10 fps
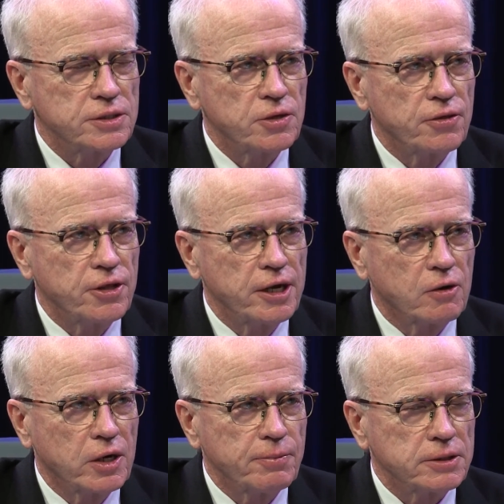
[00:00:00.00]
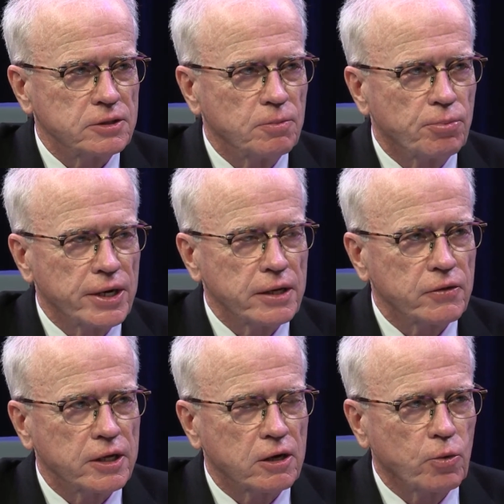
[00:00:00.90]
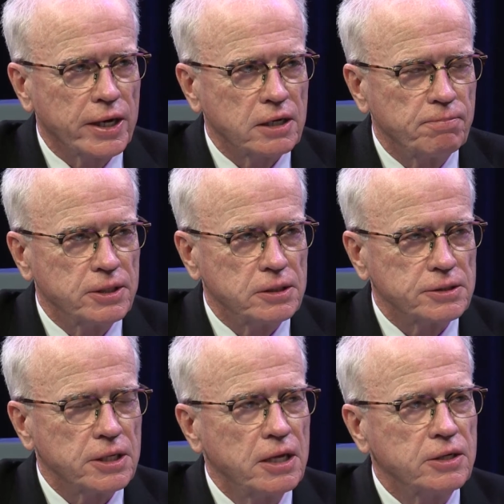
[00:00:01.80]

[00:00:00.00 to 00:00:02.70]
so they are able to bring the correct bills